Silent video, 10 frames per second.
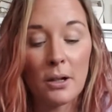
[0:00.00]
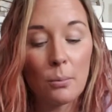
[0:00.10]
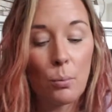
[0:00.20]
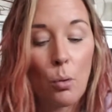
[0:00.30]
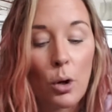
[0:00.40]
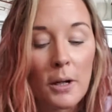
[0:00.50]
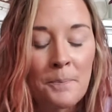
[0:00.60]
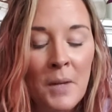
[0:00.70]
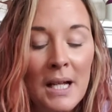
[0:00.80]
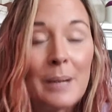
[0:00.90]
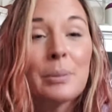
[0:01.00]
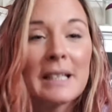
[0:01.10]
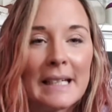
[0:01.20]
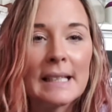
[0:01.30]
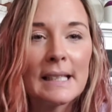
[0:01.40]
more
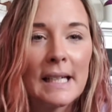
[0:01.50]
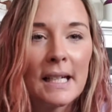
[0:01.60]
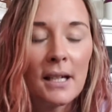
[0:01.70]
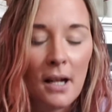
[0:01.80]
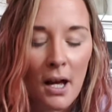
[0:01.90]
completely